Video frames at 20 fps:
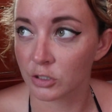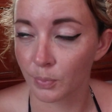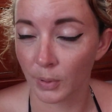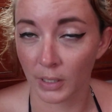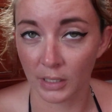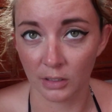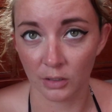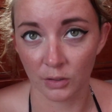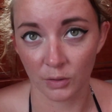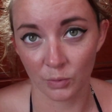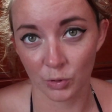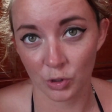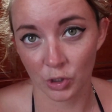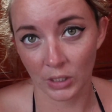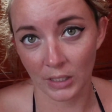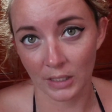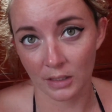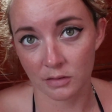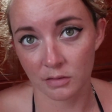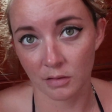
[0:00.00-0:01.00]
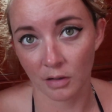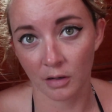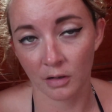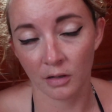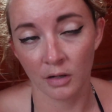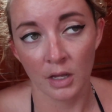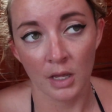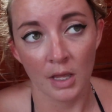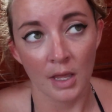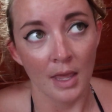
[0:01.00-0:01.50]
just putting the new sheets
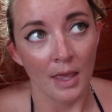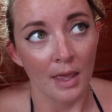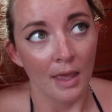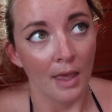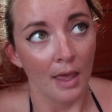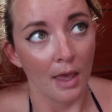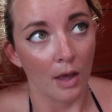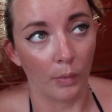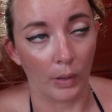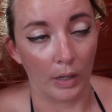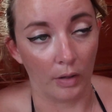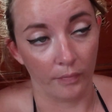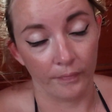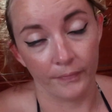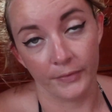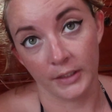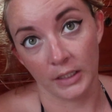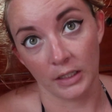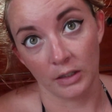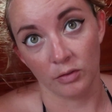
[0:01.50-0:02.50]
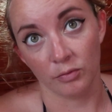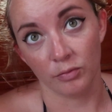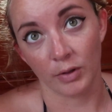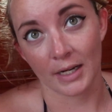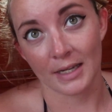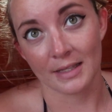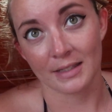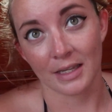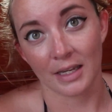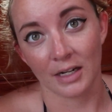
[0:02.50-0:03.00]
on. Well, the
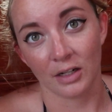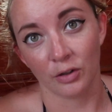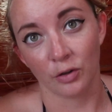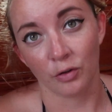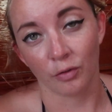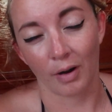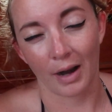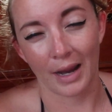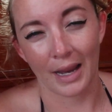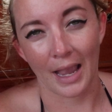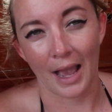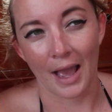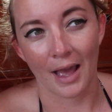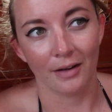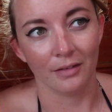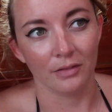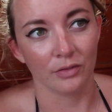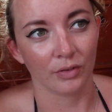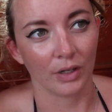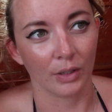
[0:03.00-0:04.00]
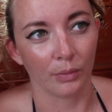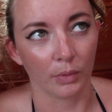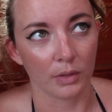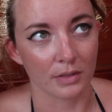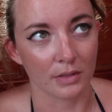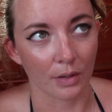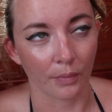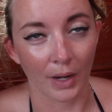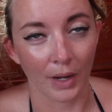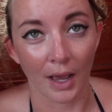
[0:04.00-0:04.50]
racing grey and red
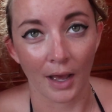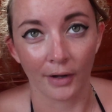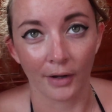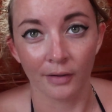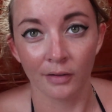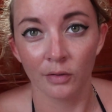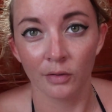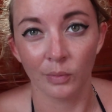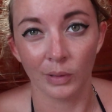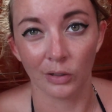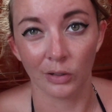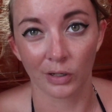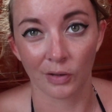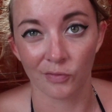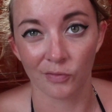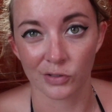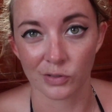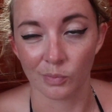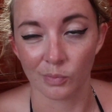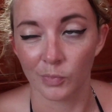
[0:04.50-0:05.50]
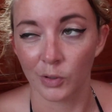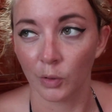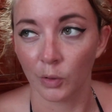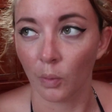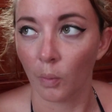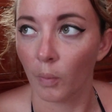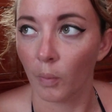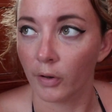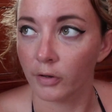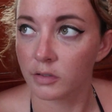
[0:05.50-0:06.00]
ones that we had. We're looking for some
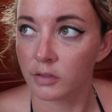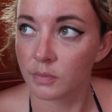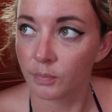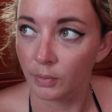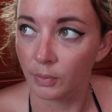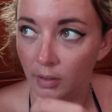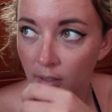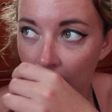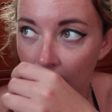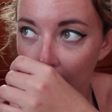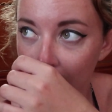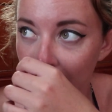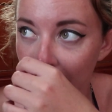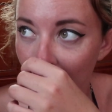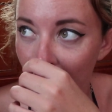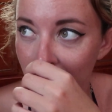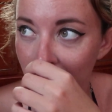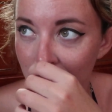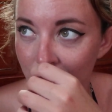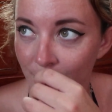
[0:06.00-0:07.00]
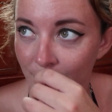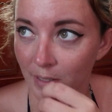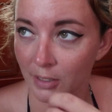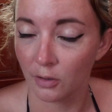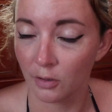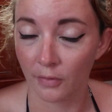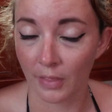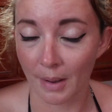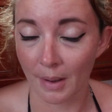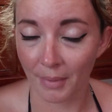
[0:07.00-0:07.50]
newer ones, but yeah, we're just
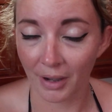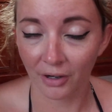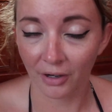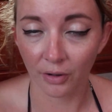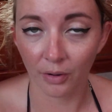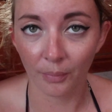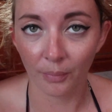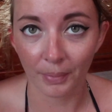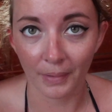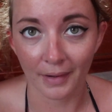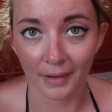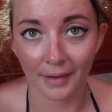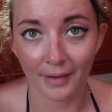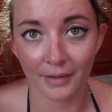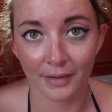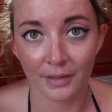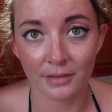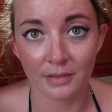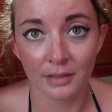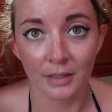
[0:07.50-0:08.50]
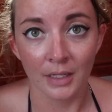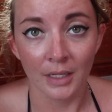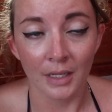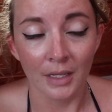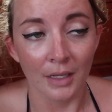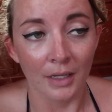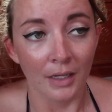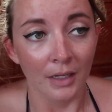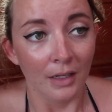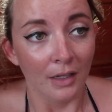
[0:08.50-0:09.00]
putting all that back up, and
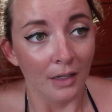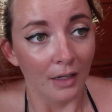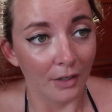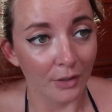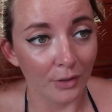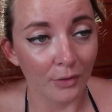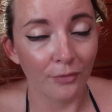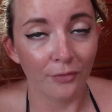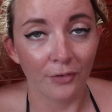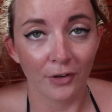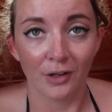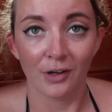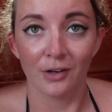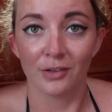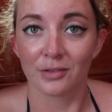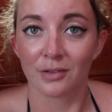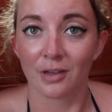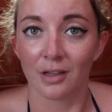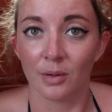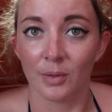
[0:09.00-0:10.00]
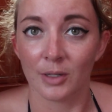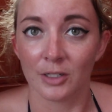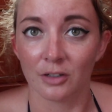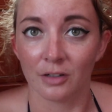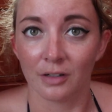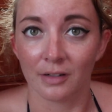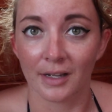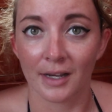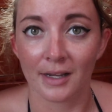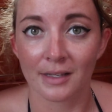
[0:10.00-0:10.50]
our new Furler's going to be
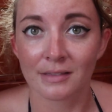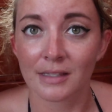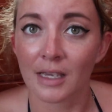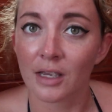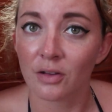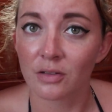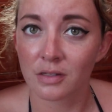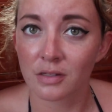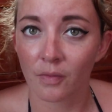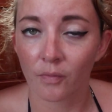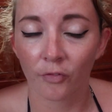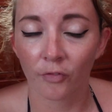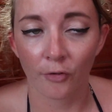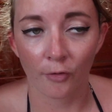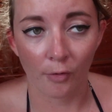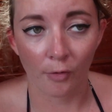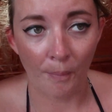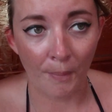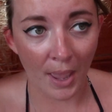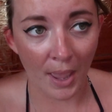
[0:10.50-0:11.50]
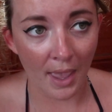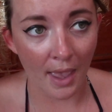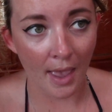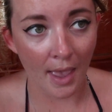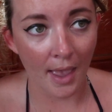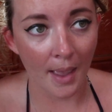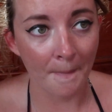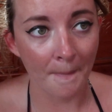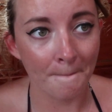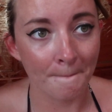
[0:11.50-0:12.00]
done. Our sail's in for
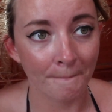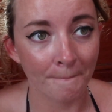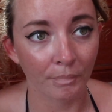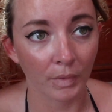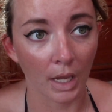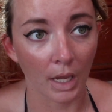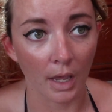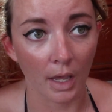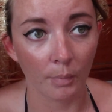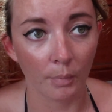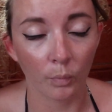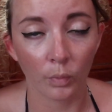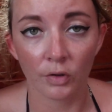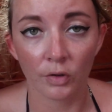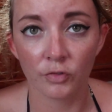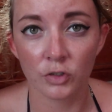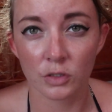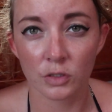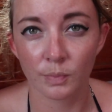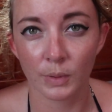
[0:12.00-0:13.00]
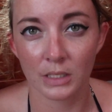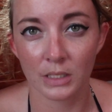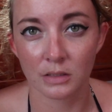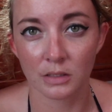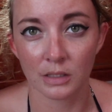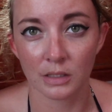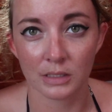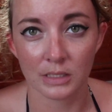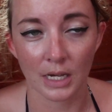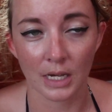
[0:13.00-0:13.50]
repair. We've just been
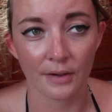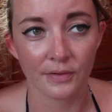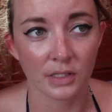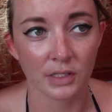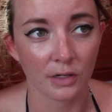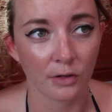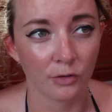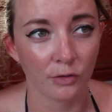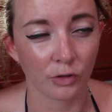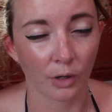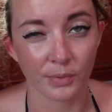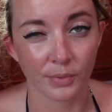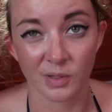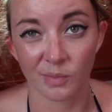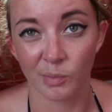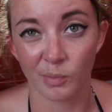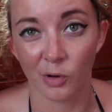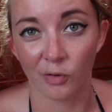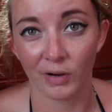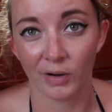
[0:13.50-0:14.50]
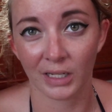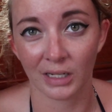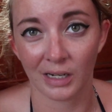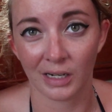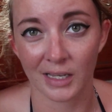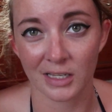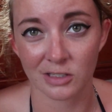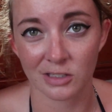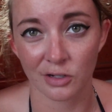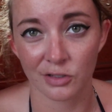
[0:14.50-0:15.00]
to the dive centre and dropped some more
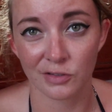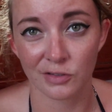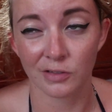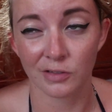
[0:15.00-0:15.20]
regulators on,